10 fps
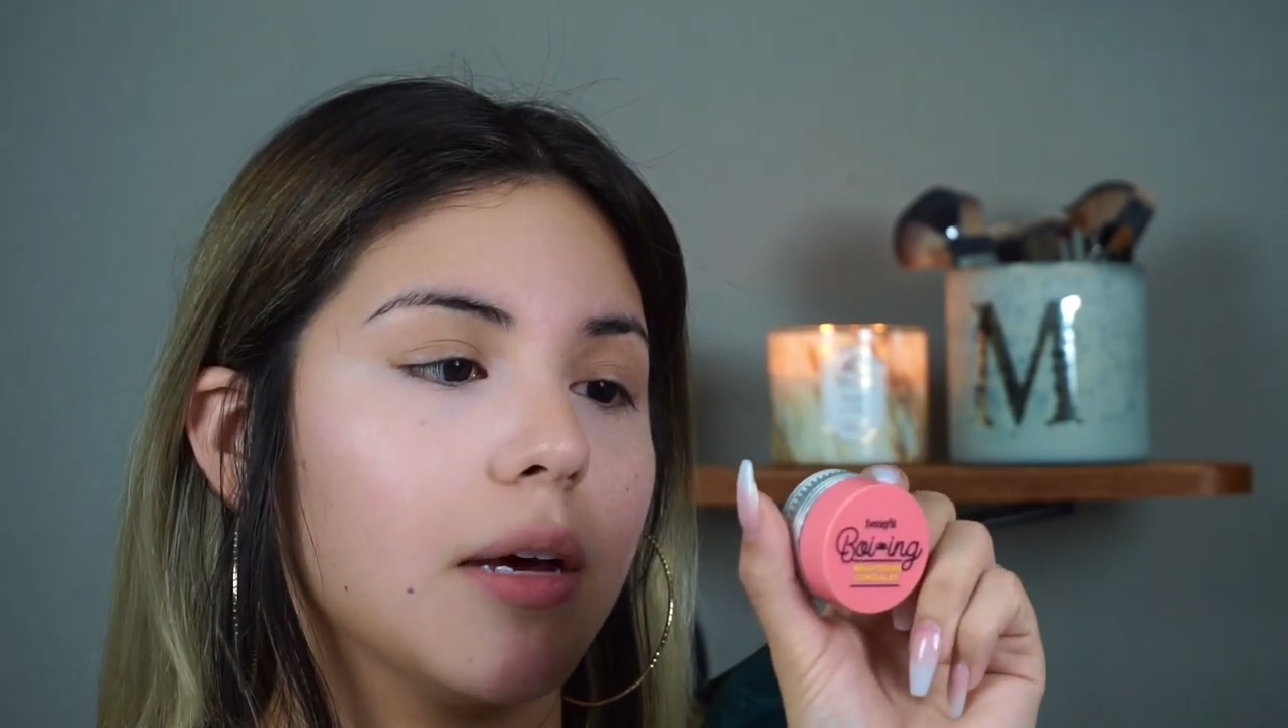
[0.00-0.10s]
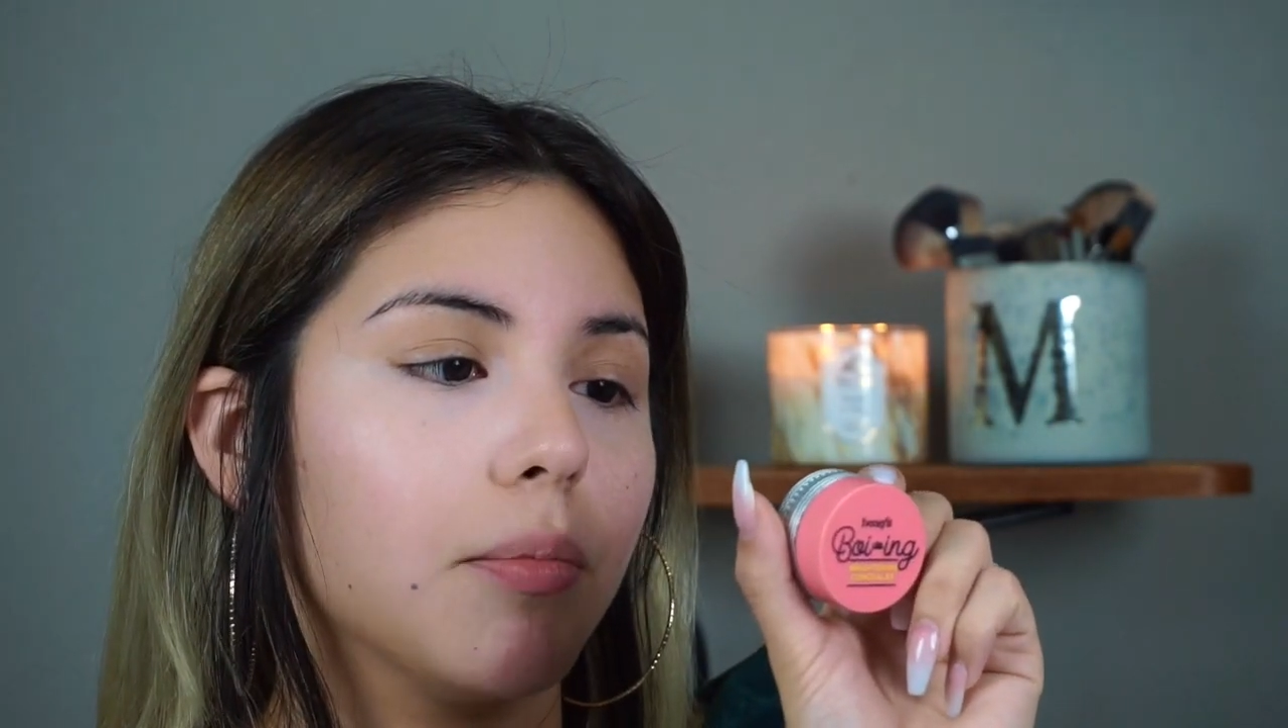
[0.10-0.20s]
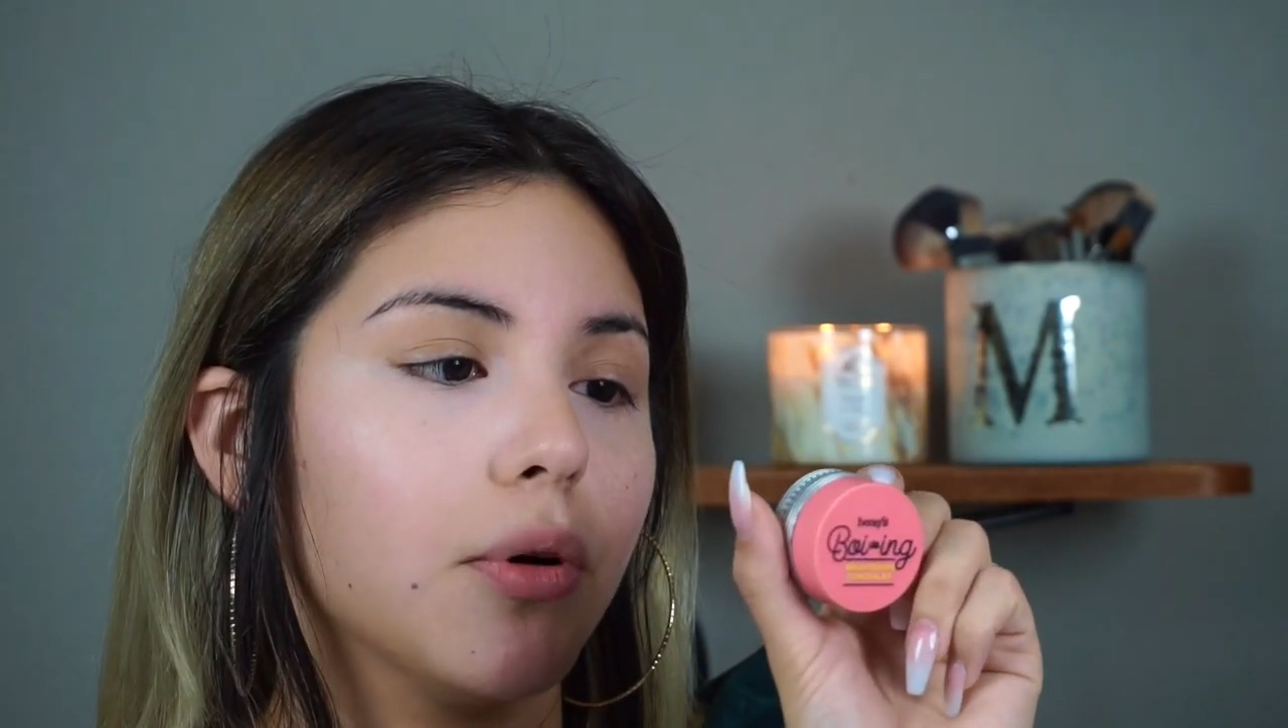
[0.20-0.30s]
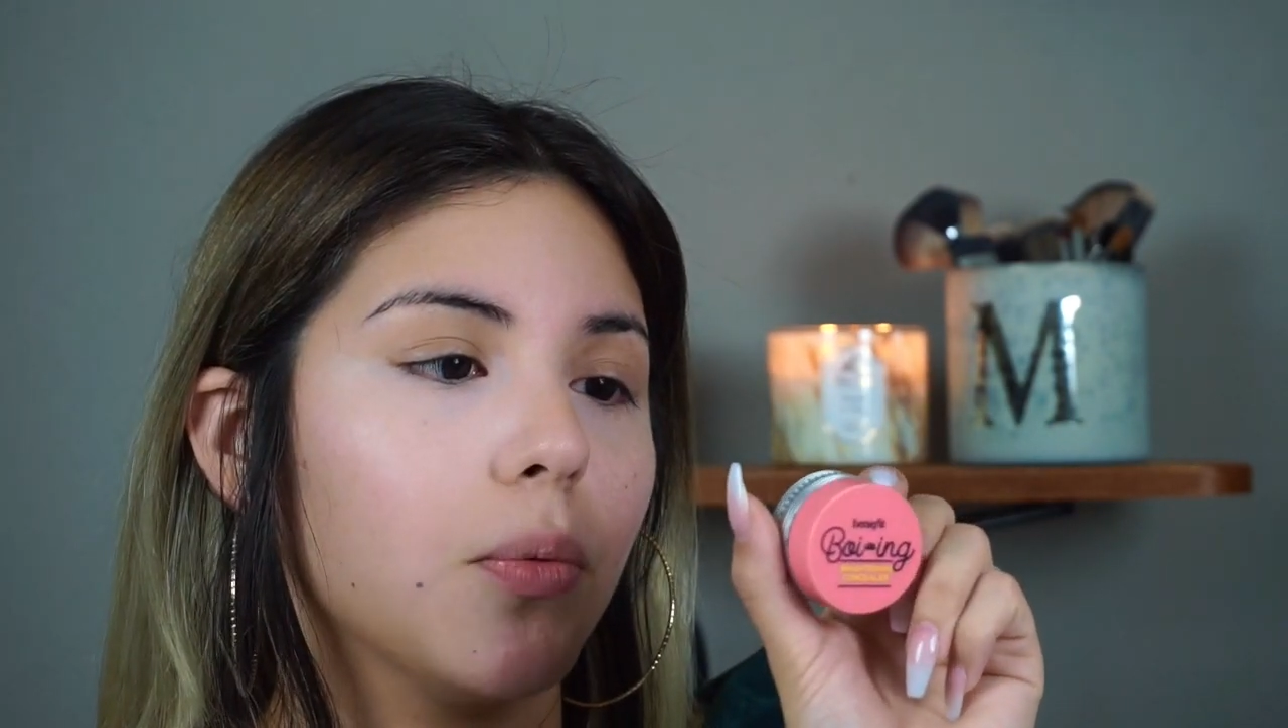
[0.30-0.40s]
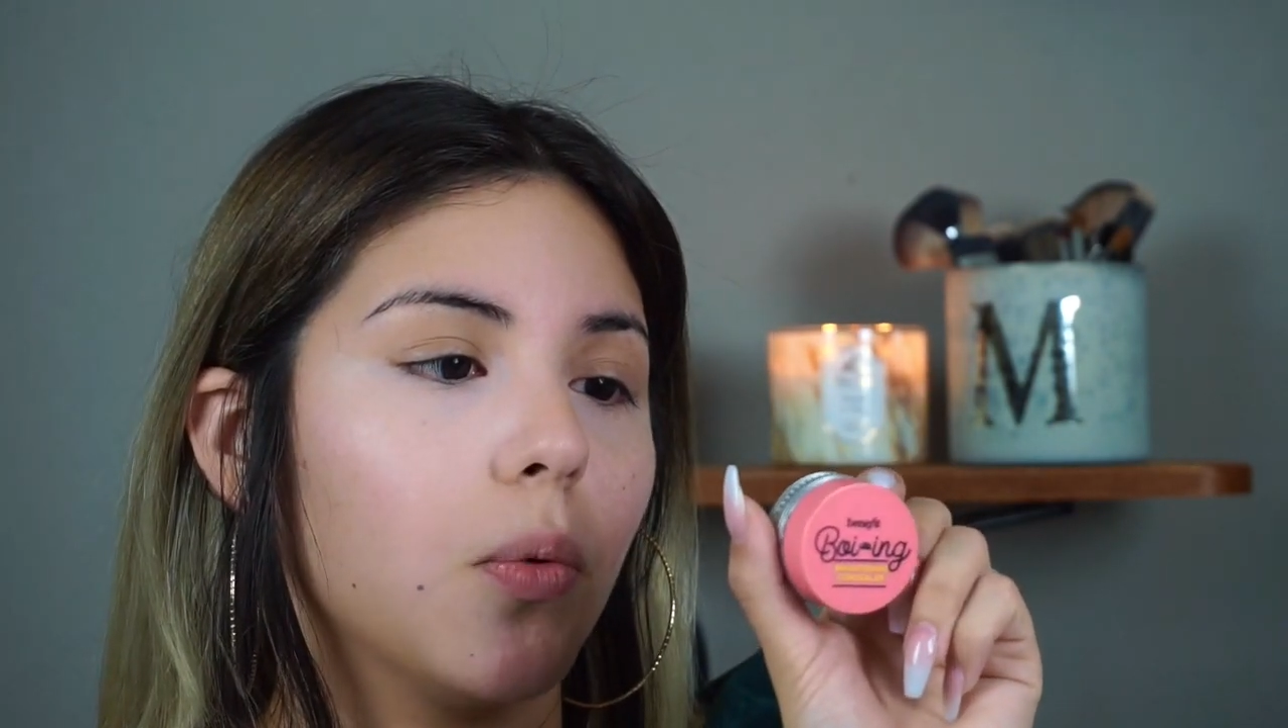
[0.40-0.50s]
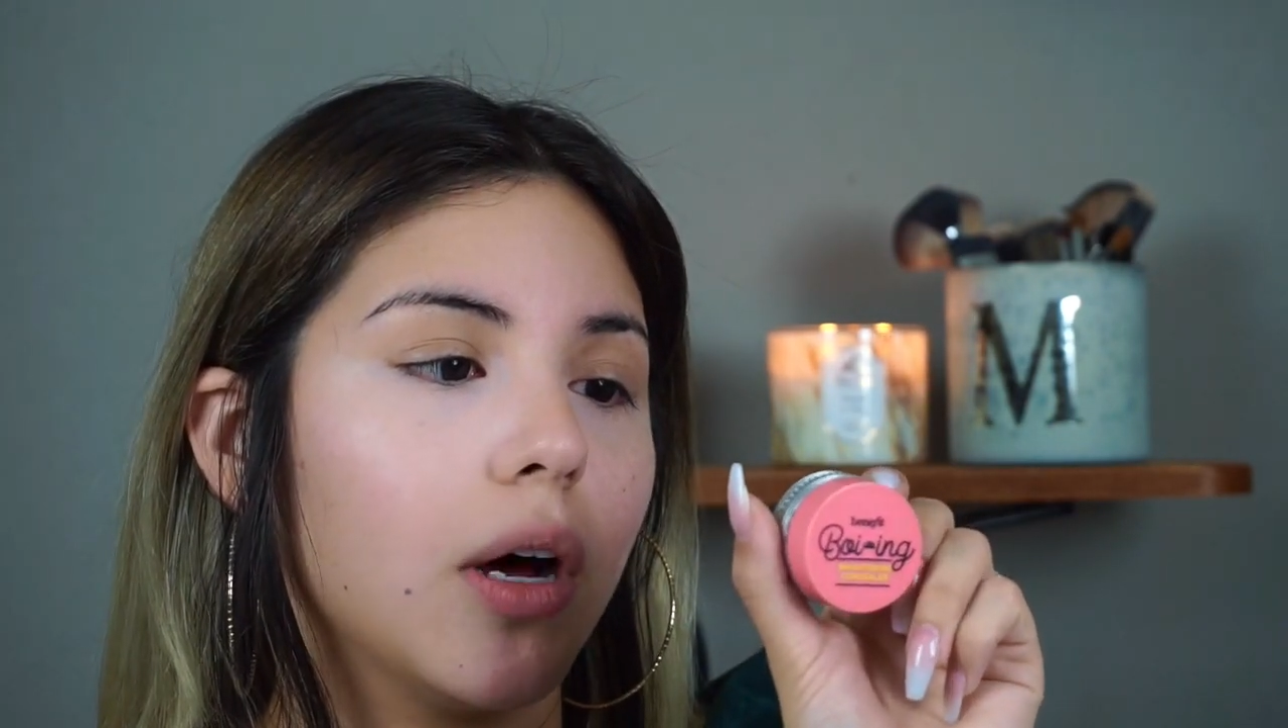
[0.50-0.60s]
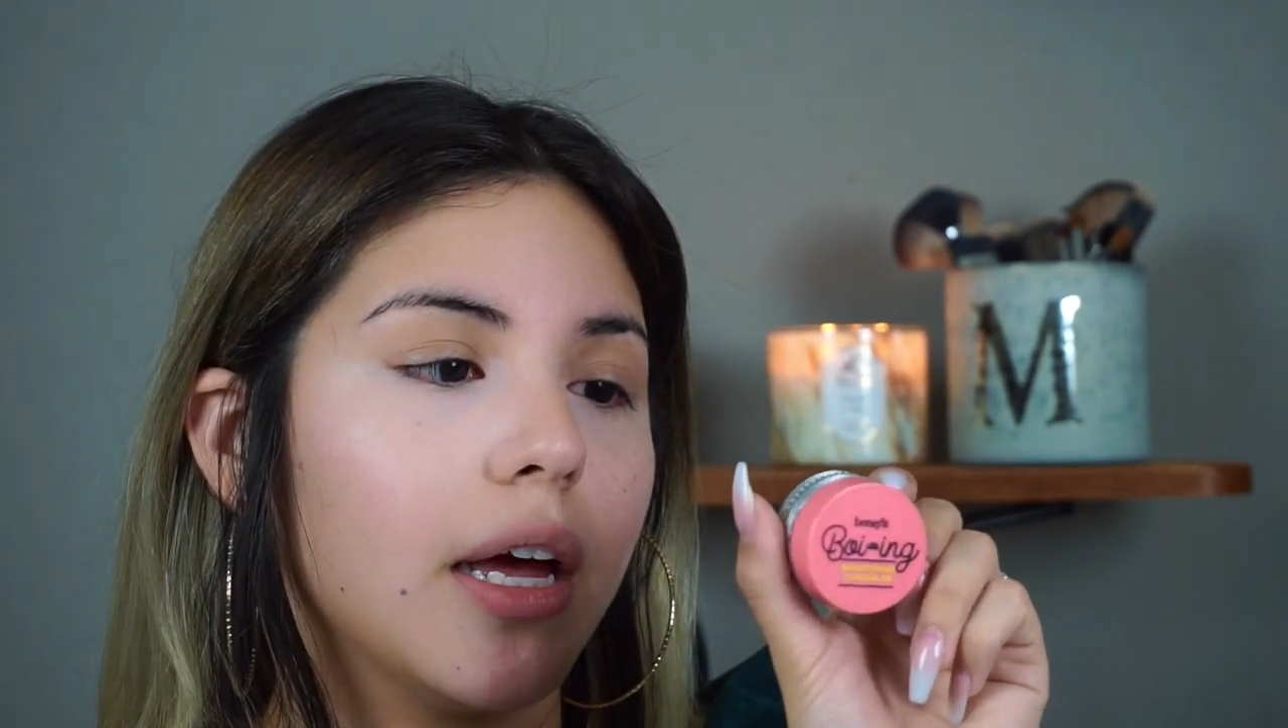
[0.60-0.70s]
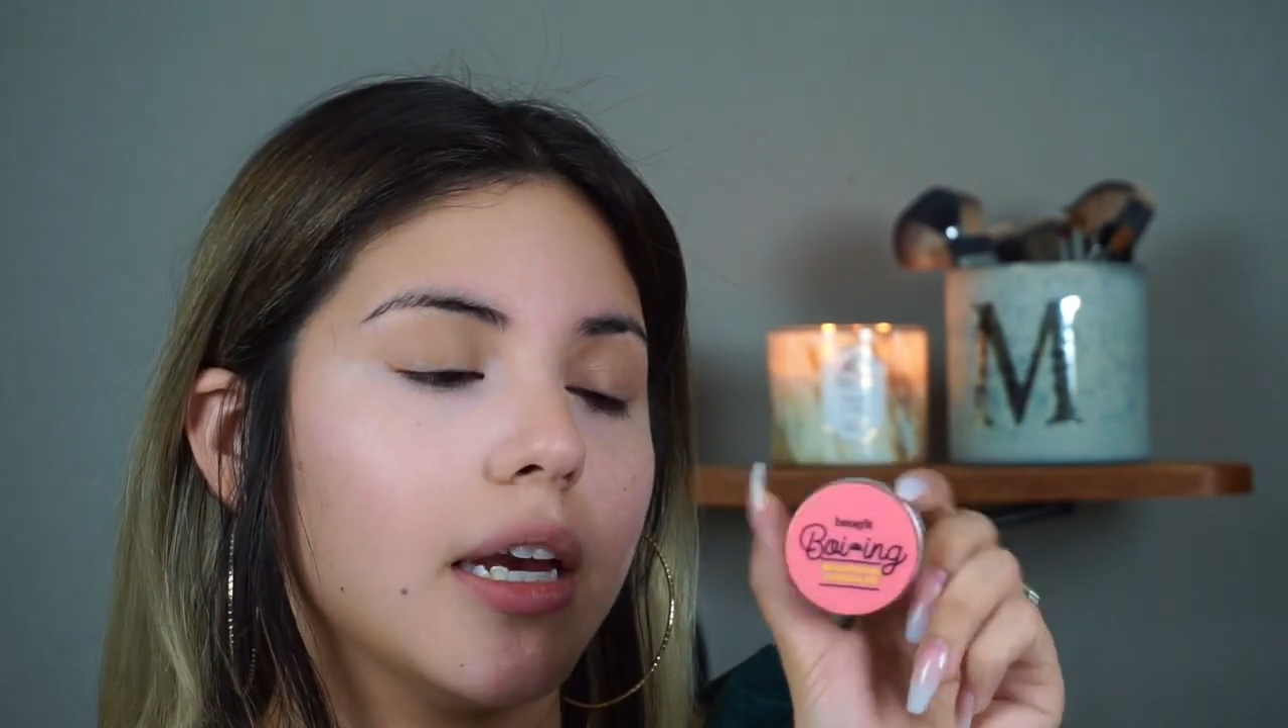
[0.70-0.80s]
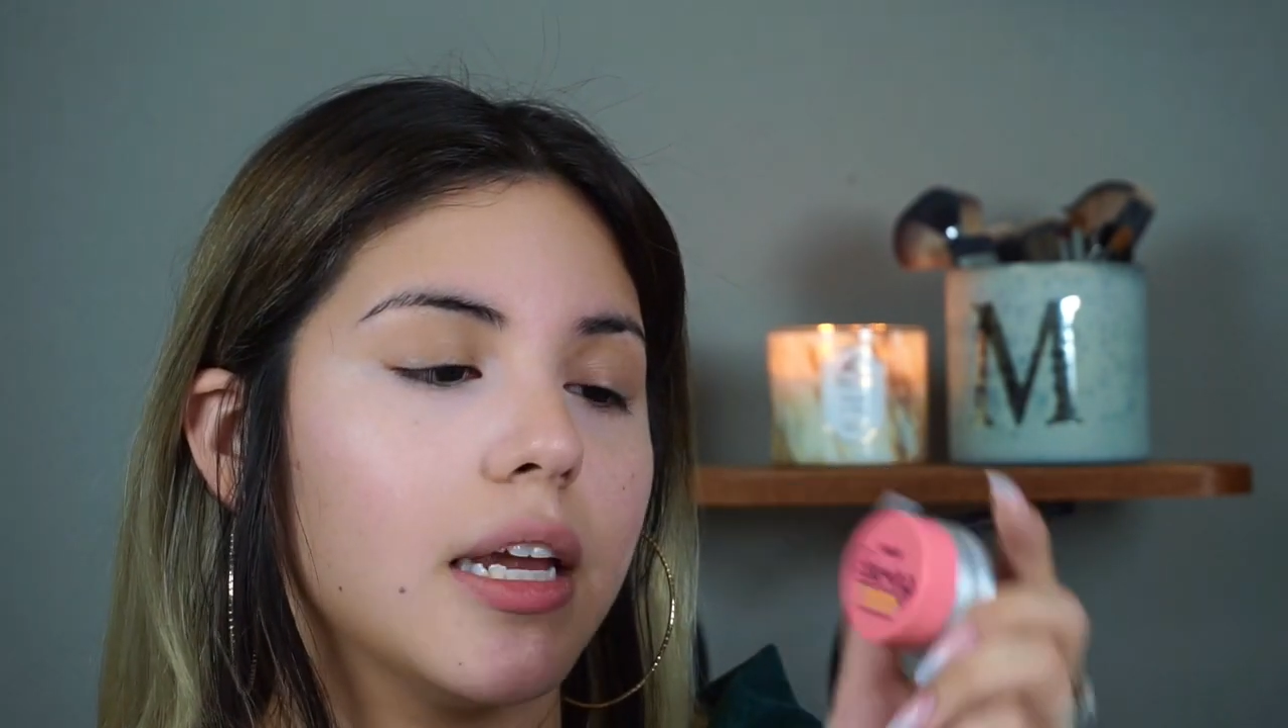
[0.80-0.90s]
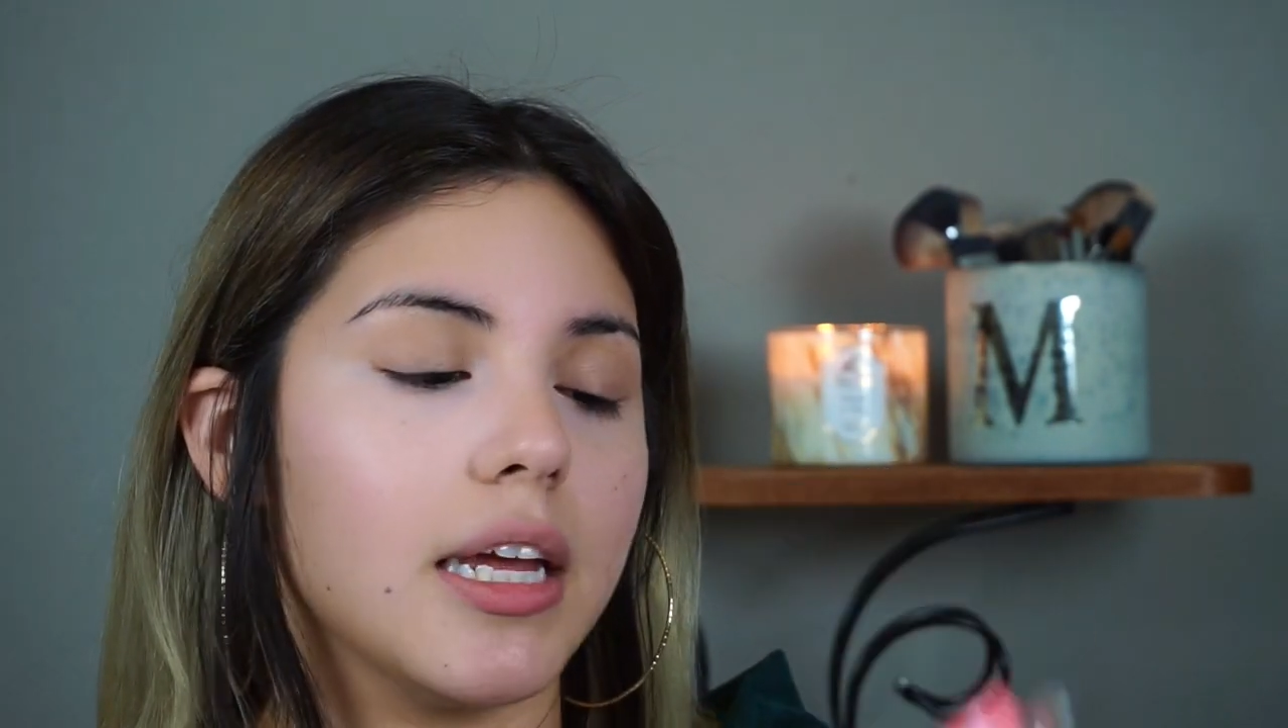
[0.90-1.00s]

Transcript: number one